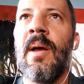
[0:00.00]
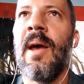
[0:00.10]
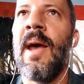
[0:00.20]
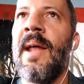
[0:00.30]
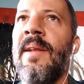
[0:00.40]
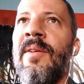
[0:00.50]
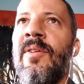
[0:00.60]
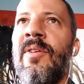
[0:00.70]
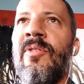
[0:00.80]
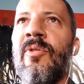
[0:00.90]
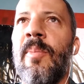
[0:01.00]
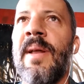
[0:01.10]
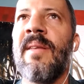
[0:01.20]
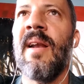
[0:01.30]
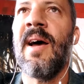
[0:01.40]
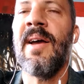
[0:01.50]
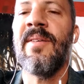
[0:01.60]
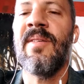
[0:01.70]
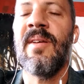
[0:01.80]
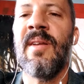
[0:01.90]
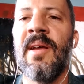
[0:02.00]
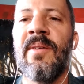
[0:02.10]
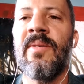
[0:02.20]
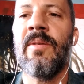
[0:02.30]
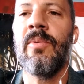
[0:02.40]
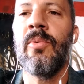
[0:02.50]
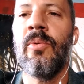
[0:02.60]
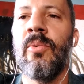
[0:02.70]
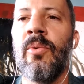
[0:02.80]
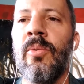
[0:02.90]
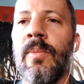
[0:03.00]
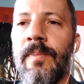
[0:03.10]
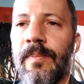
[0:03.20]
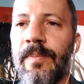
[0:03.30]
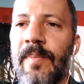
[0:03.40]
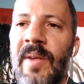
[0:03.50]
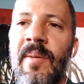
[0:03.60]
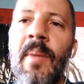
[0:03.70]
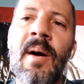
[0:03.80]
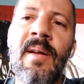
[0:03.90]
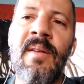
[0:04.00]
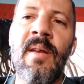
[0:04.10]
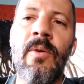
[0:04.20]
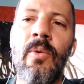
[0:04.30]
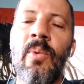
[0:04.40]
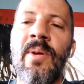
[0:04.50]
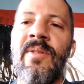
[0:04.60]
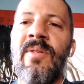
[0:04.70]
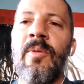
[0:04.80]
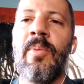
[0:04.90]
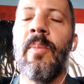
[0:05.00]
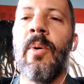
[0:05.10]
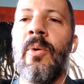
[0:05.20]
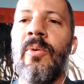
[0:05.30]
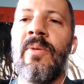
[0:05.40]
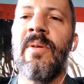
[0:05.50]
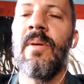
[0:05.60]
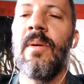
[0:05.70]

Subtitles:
and instrumentalize it as a marketing tool, as to promote